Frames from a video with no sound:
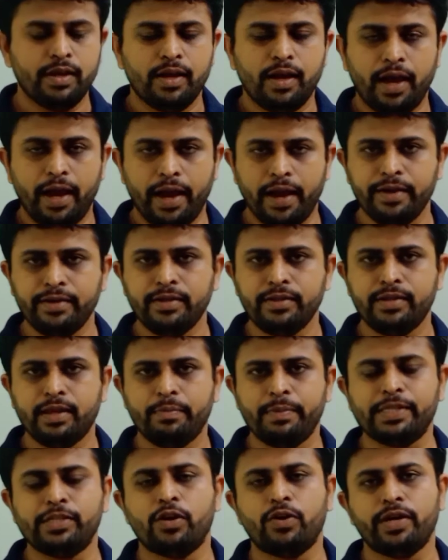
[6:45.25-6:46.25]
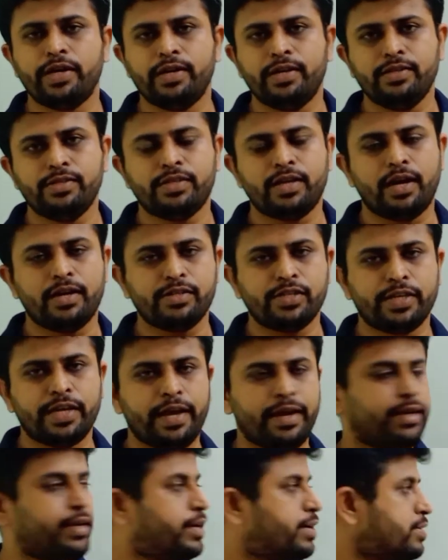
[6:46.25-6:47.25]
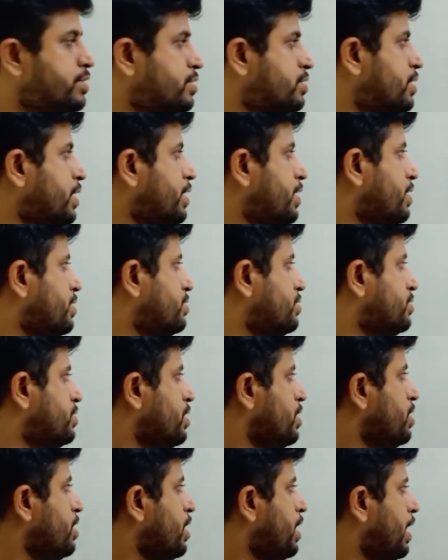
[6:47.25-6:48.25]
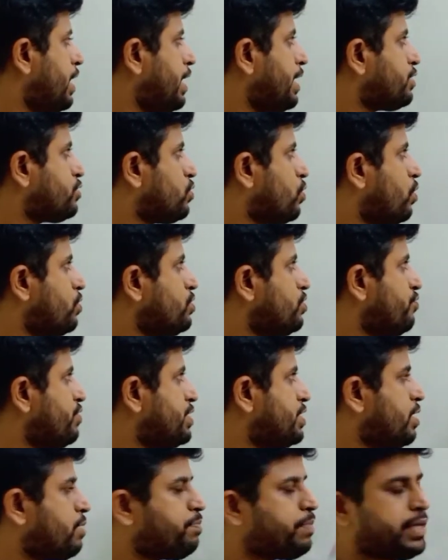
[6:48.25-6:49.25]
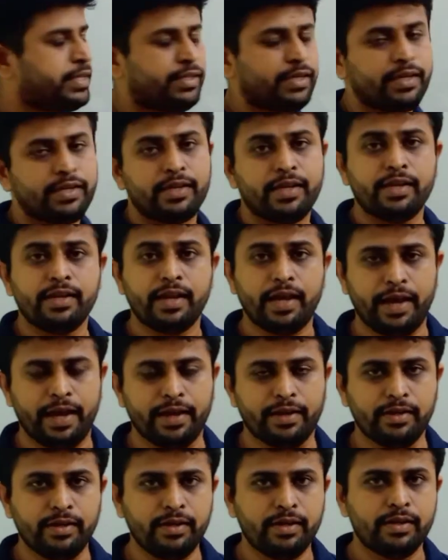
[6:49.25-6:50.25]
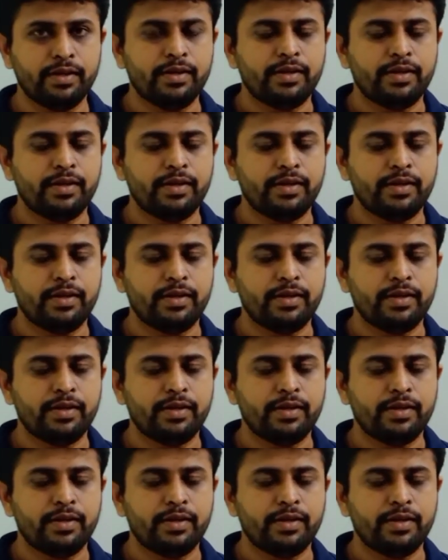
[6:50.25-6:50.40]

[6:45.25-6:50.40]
and the majority charge carriers, that is electrons, which are present in N,